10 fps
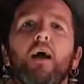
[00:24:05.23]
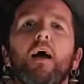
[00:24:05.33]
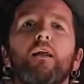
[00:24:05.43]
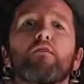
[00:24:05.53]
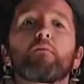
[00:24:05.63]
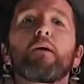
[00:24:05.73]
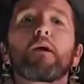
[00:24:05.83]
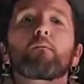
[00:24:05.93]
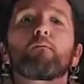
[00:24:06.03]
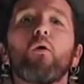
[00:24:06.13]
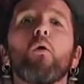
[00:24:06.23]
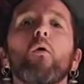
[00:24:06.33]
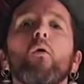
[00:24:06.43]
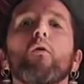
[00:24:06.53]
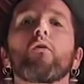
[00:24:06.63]
And if you're being
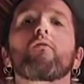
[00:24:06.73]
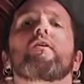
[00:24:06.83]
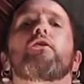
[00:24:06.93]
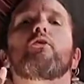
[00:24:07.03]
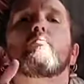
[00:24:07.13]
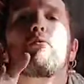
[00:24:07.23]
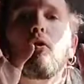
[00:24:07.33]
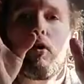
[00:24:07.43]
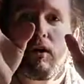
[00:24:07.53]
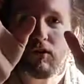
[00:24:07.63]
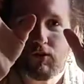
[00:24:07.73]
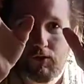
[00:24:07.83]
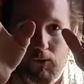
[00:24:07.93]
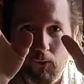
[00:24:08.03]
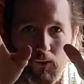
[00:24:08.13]
pulled, then you push
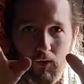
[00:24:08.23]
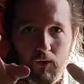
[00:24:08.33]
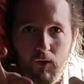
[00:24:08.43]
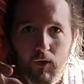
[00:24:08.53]
forward.